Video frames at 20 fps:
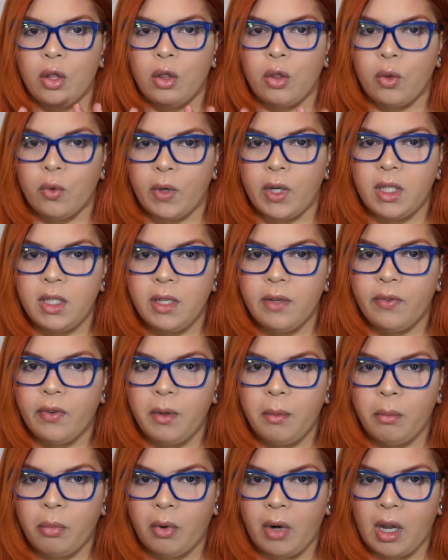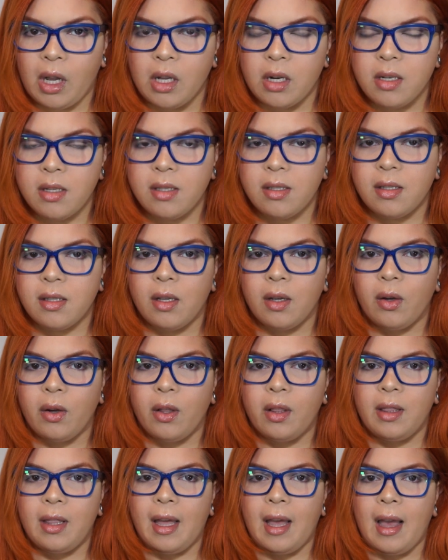3 different brands
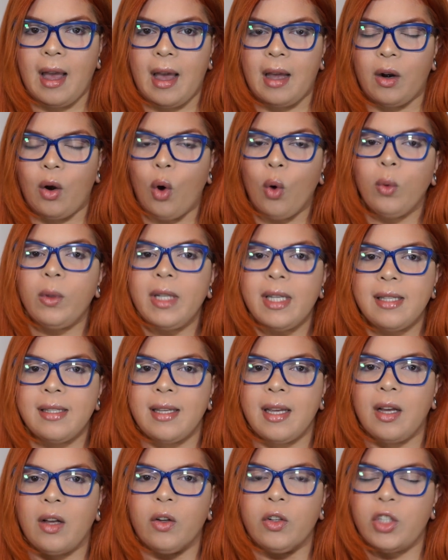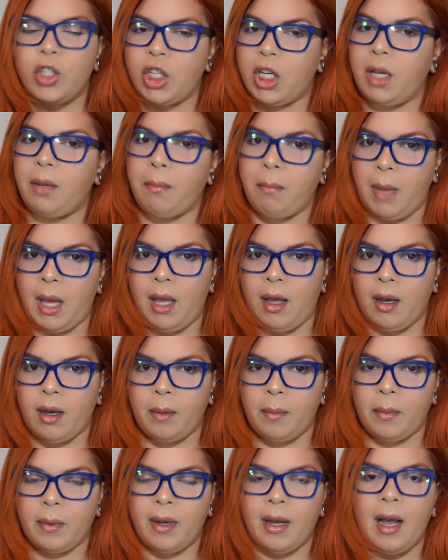that only sell cheap
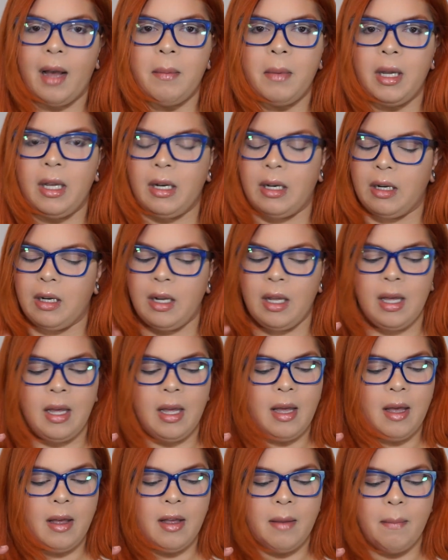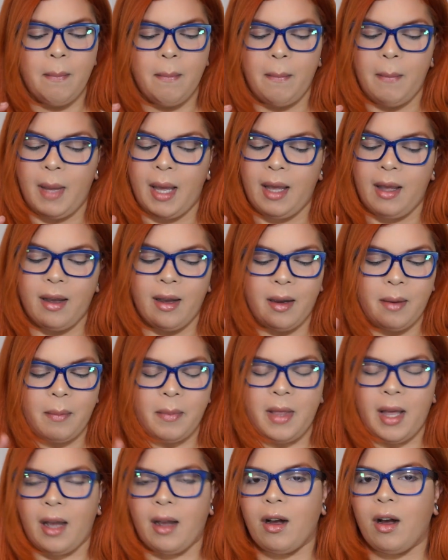makeup. I mean,
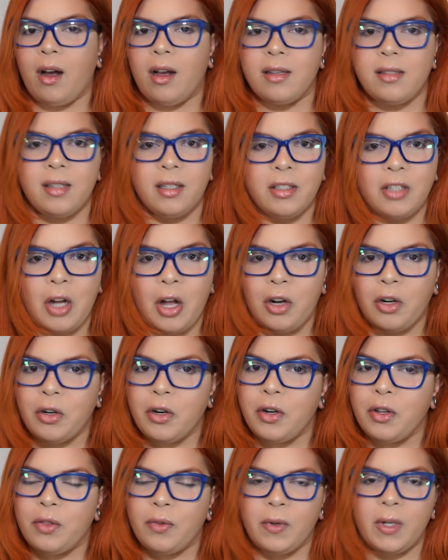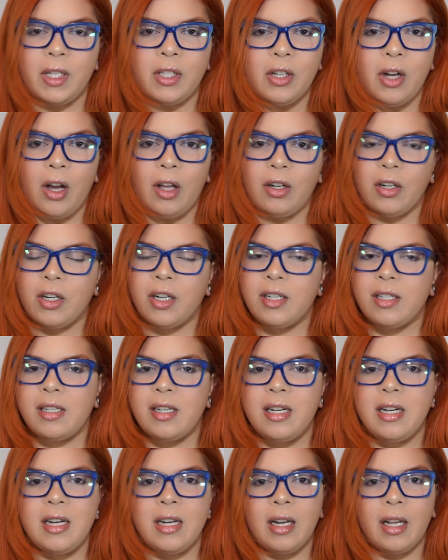makeup that costs $1,
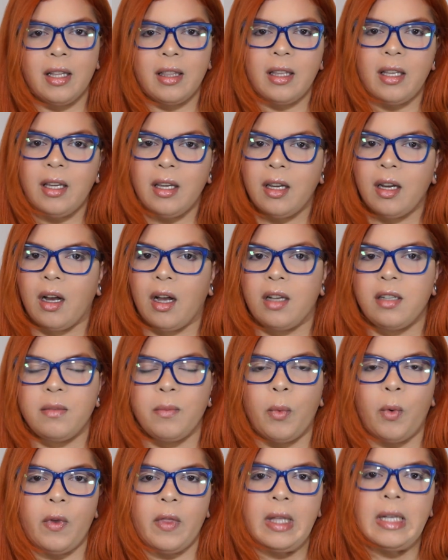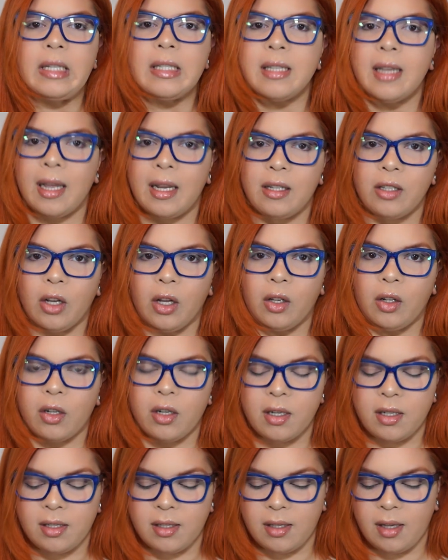$3, nothing costs more than
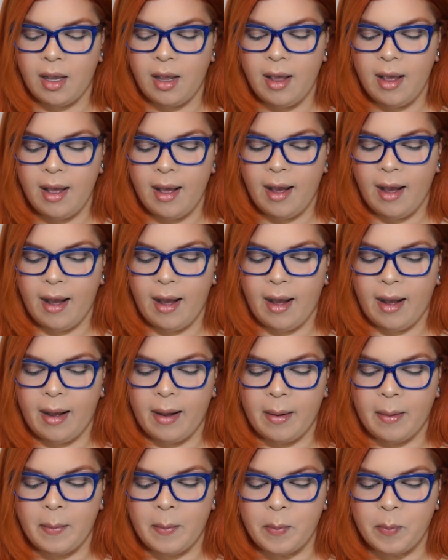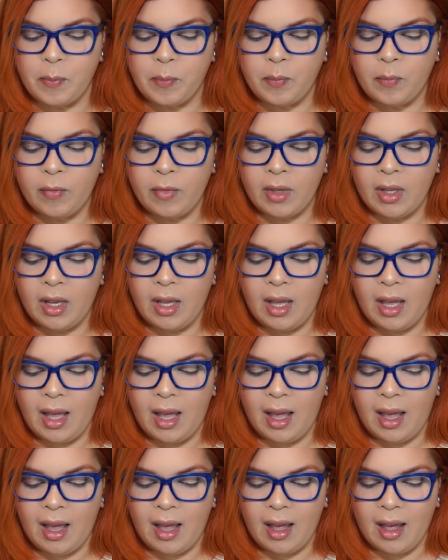$10.
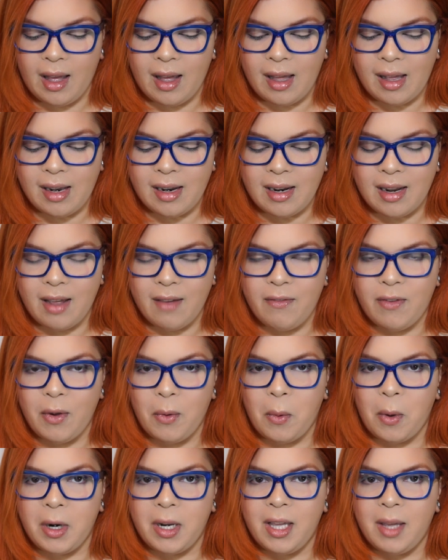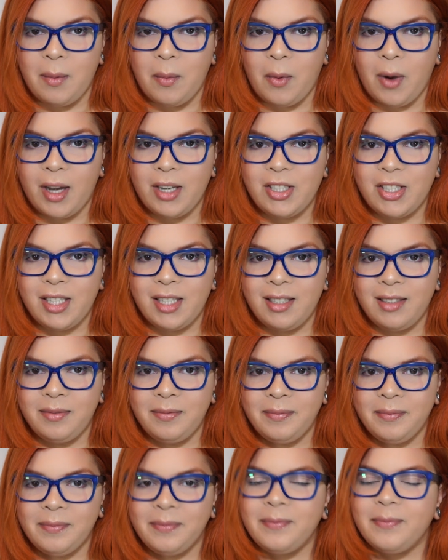And if you want to keep
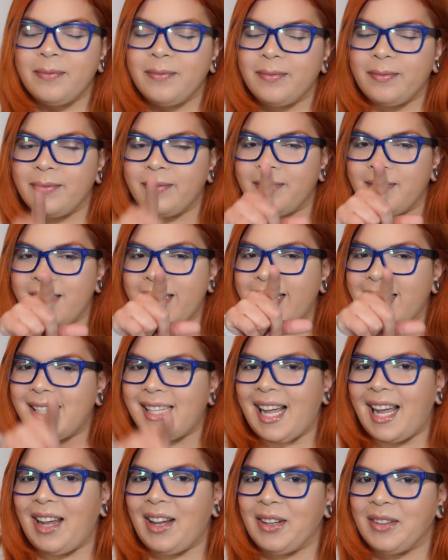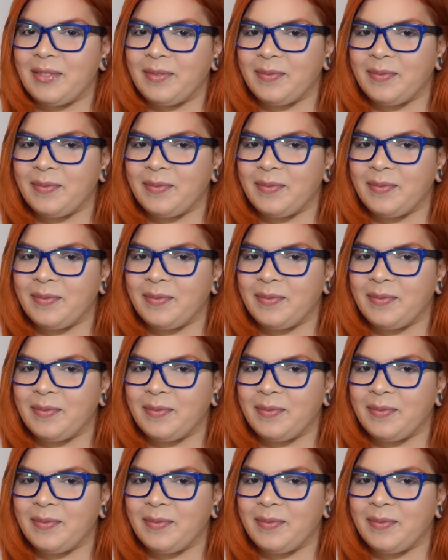watching, stay.